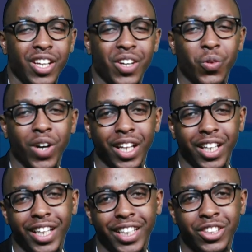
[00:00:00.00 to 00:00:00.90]

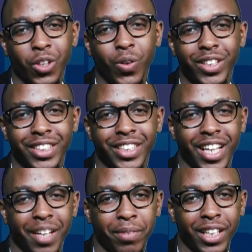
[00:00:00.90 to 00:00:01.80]
Well, it's always
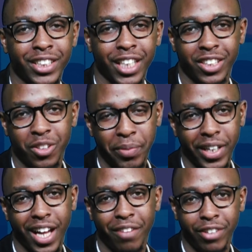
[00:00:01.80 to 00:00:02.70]
a pleasure to
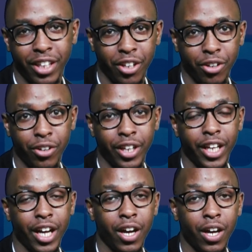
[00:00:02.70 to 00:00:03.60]
be having you
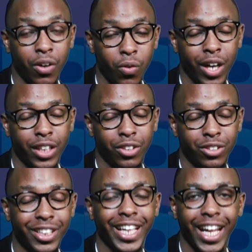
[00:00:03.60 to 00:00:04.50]
here right
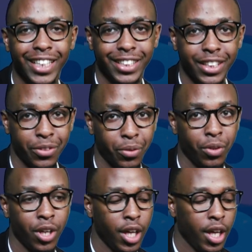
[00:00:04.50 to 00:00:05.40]
on
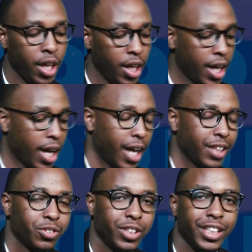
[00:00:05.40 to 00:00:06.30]
KC2.
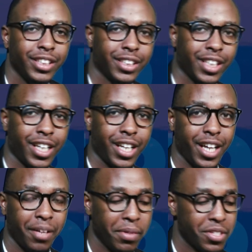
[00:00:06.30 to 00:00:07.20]
And today's
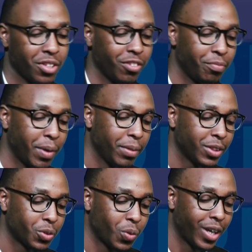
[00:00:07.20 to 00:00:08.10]
episode of
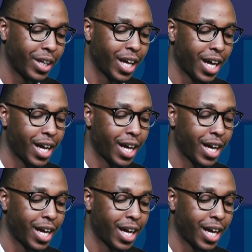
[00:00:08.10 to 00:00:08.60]
Purpose Rwanda